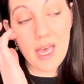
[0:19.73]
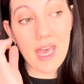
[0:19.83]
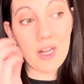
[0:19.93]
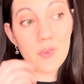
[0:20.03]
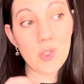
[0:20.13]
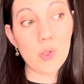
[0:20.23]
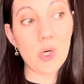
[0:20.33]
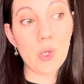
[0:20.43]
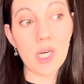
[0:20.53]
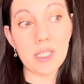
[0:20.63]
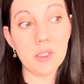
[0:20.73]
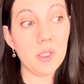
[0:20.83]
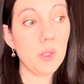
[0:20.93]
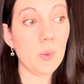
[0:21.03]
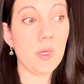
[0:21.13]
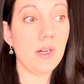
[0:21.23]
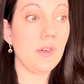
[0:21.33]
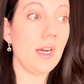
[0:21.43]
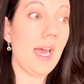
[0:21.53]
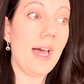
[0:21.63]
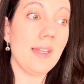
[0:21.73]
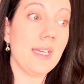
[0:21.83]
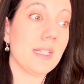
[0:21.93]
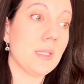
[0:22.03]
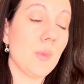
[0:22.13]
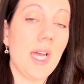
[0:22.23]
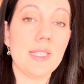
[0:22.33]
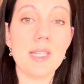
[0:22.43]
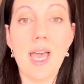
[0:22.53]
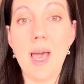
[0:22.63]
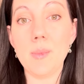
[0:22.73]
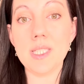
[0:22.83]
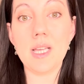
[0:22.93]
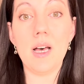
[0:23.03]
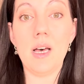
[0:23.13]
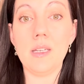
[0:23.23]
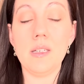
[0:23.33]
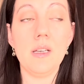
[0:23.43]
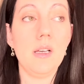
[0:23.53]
and if you go on whatever, AliExpress, Amazon,